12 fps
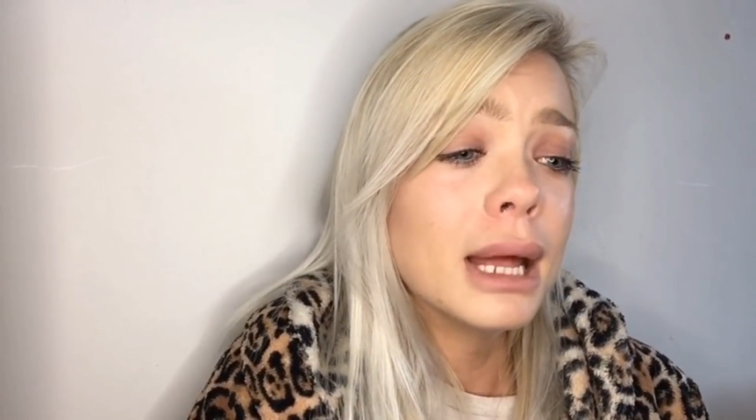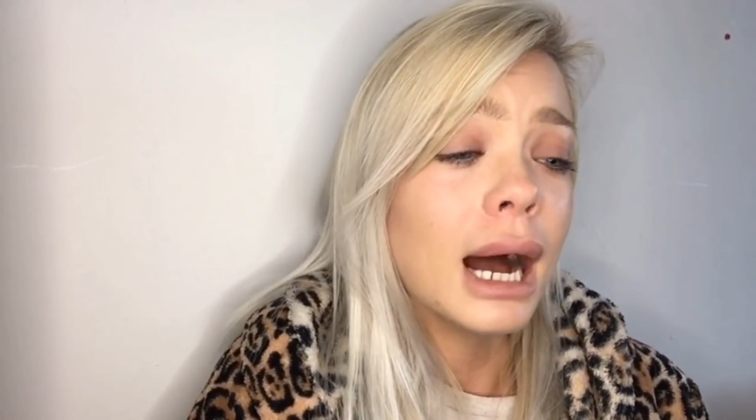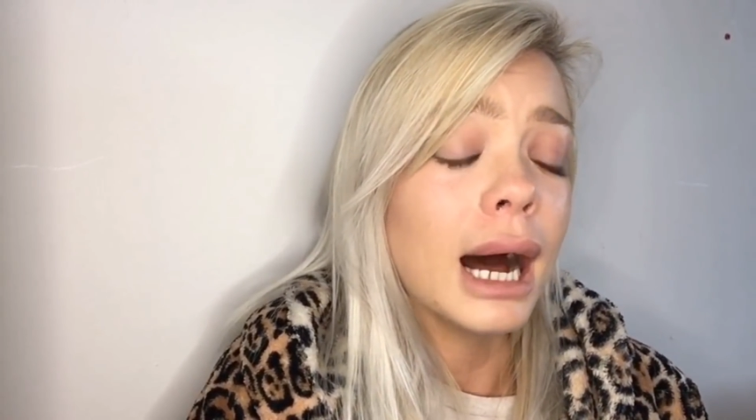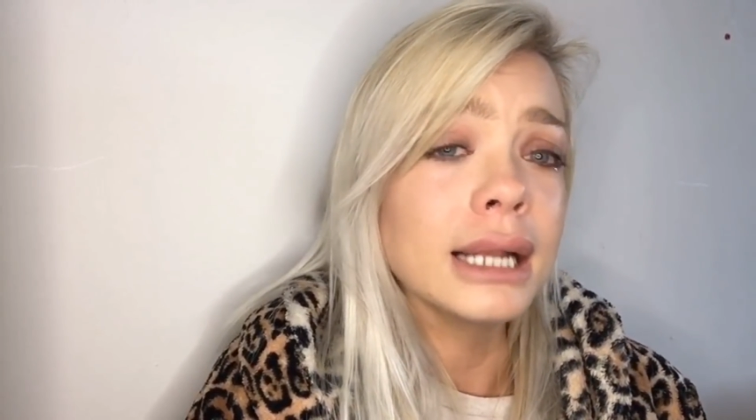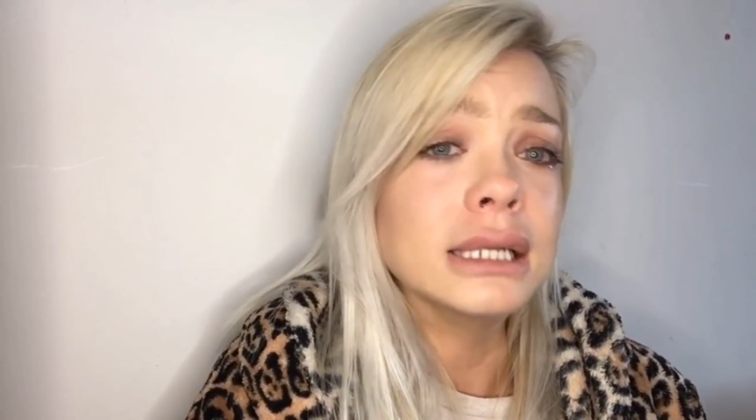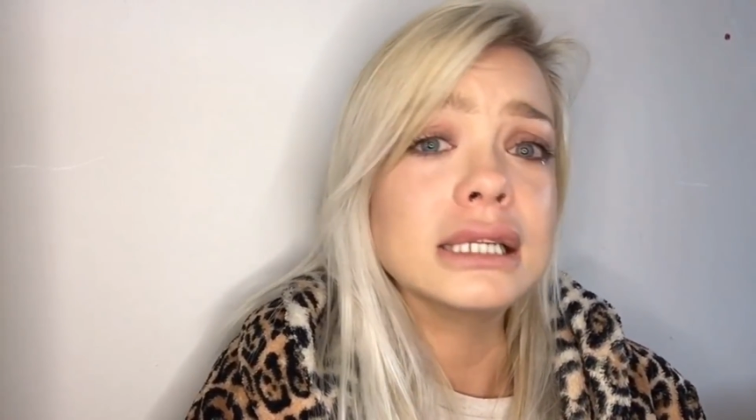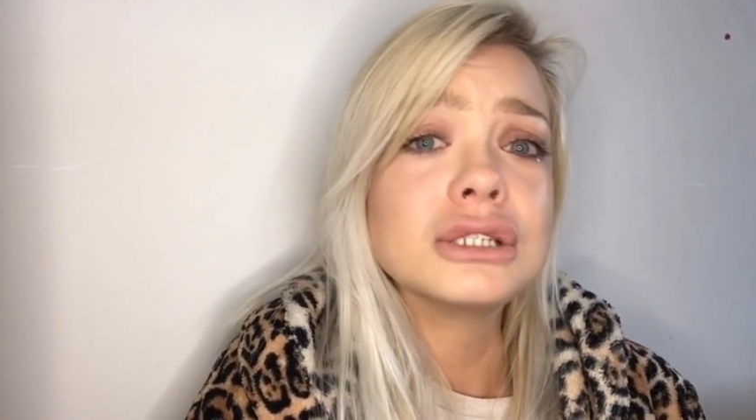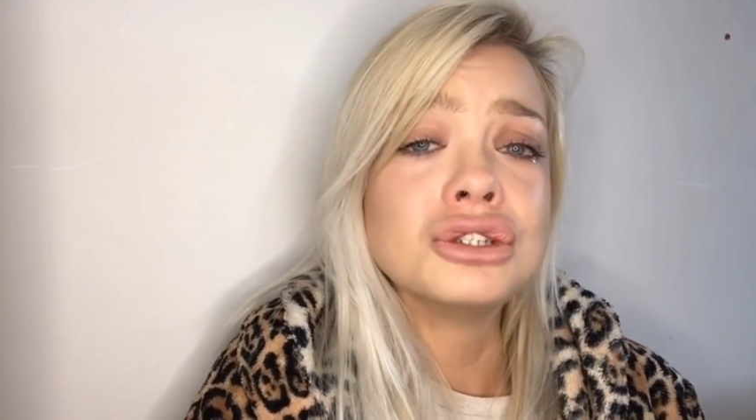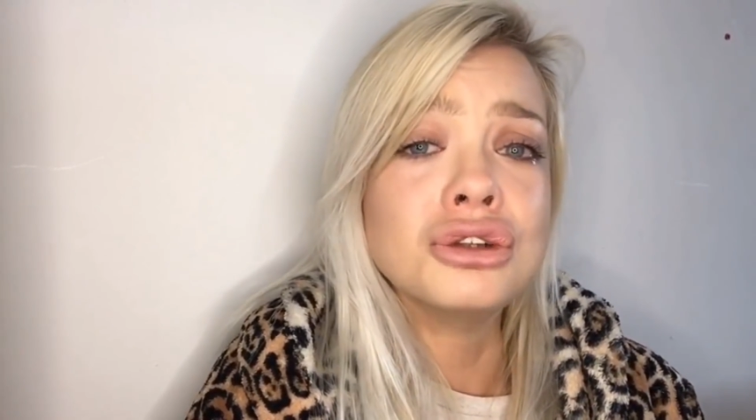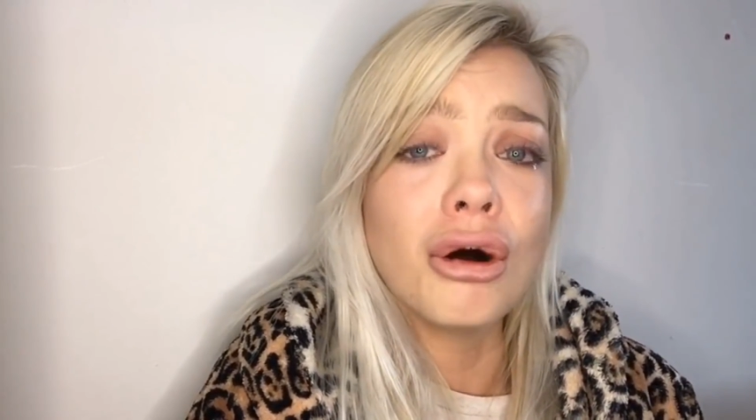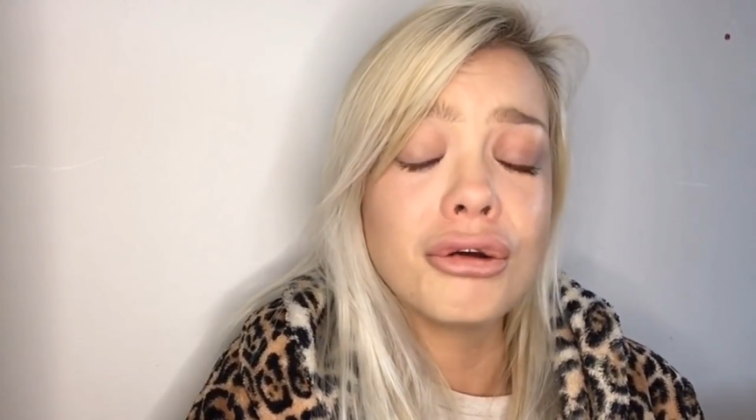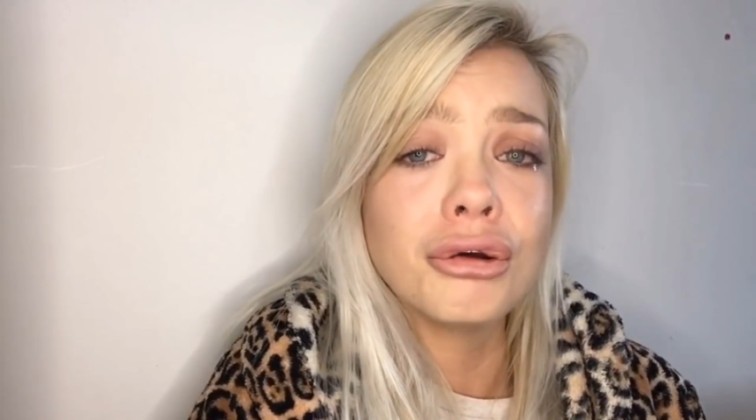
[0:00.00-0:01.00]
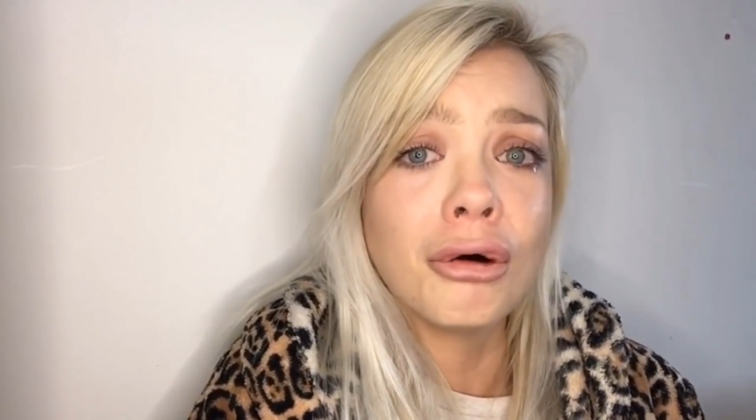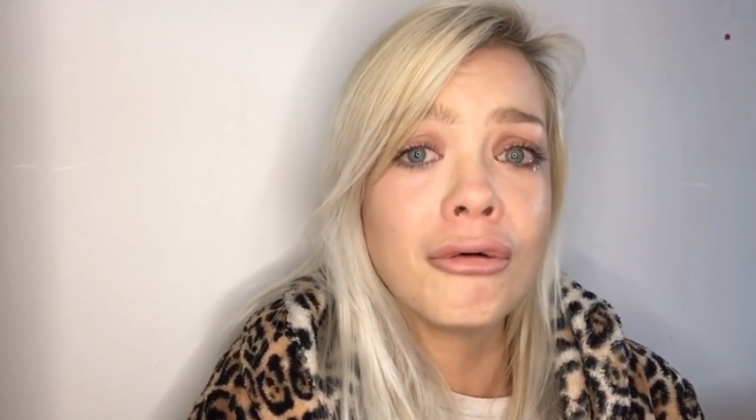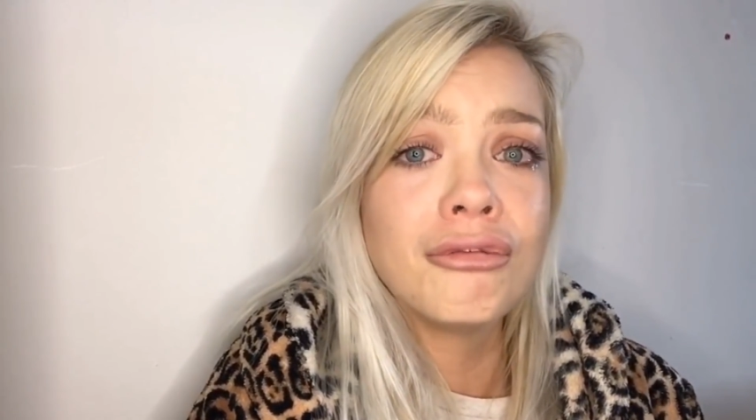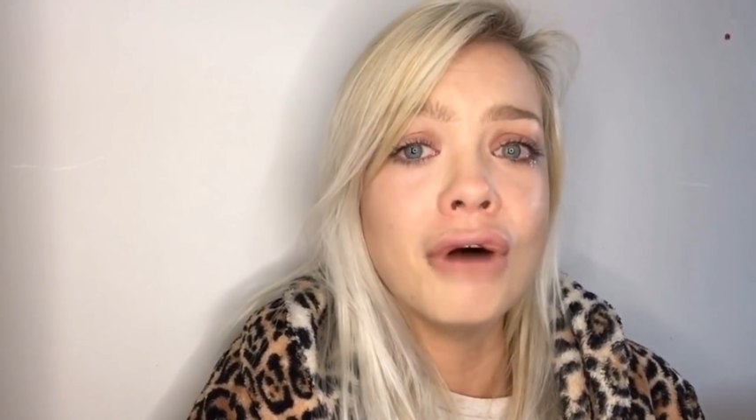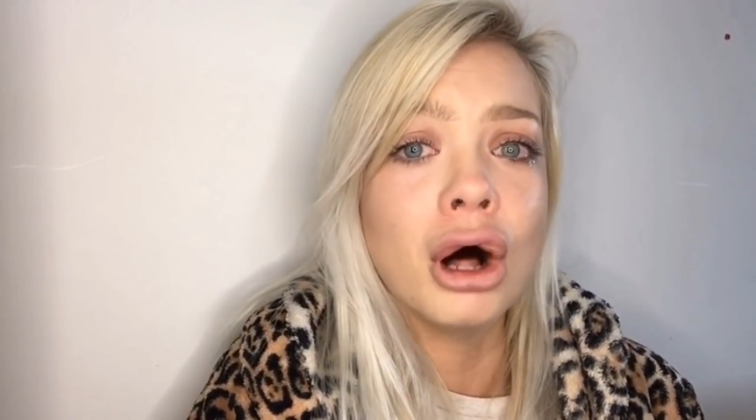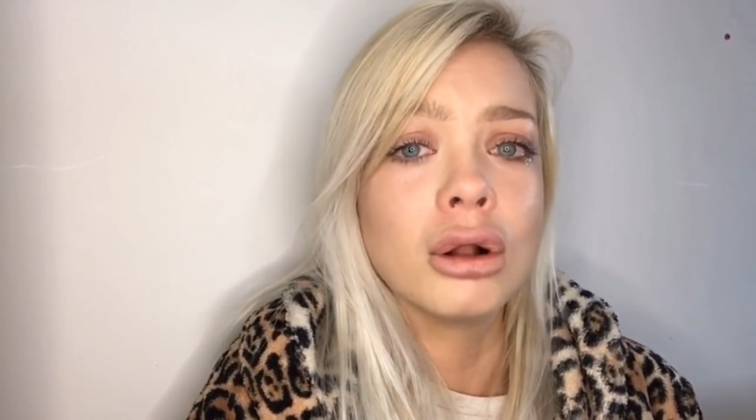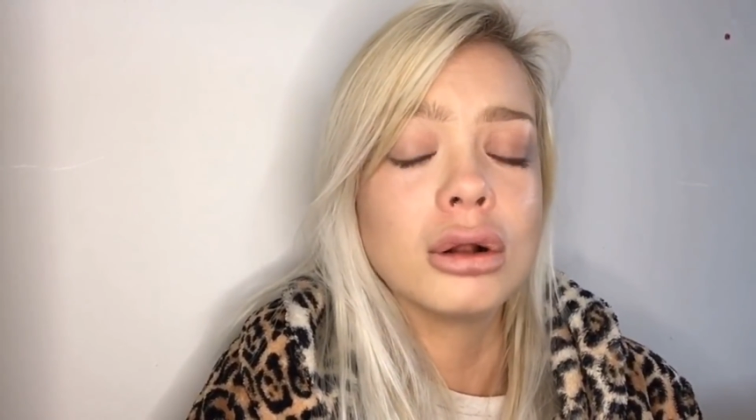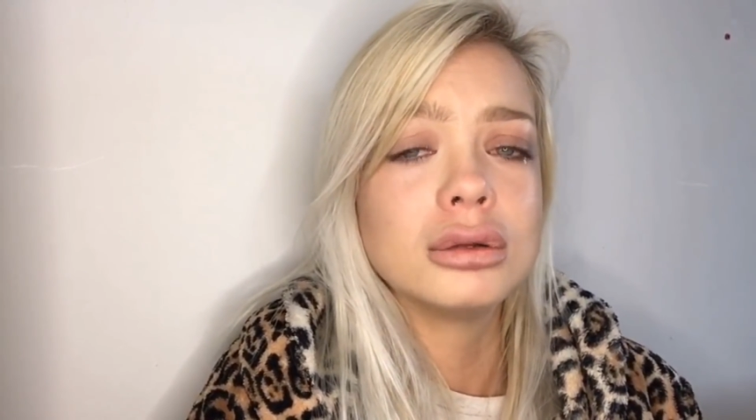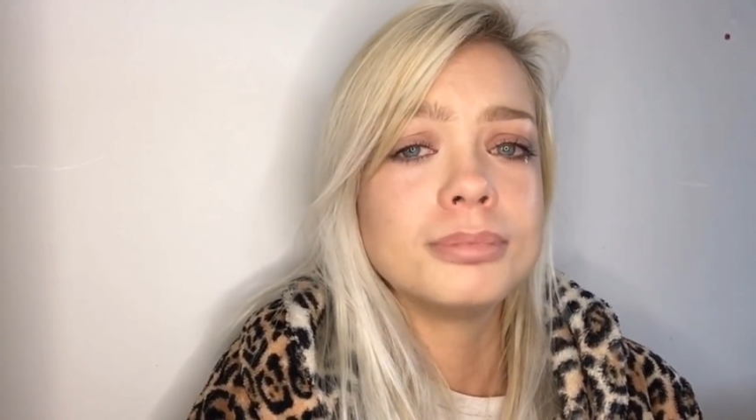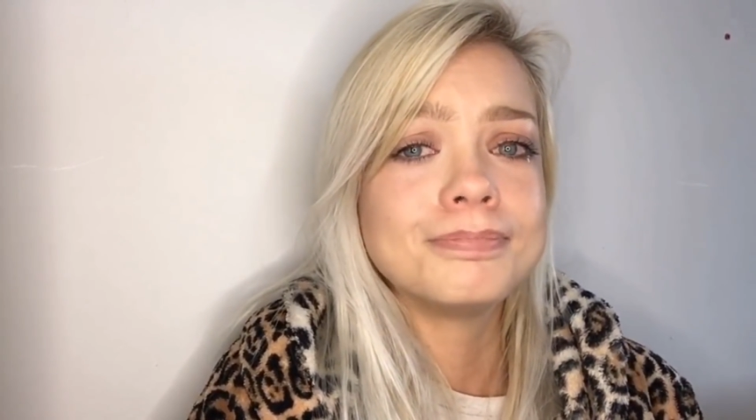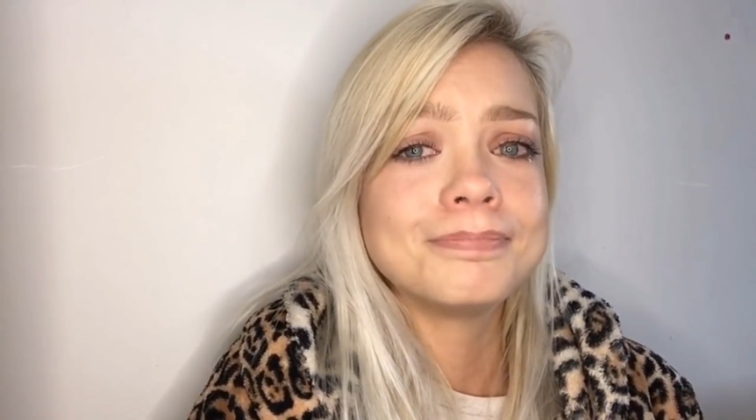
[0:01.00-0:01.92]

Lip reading: and it's not your fault,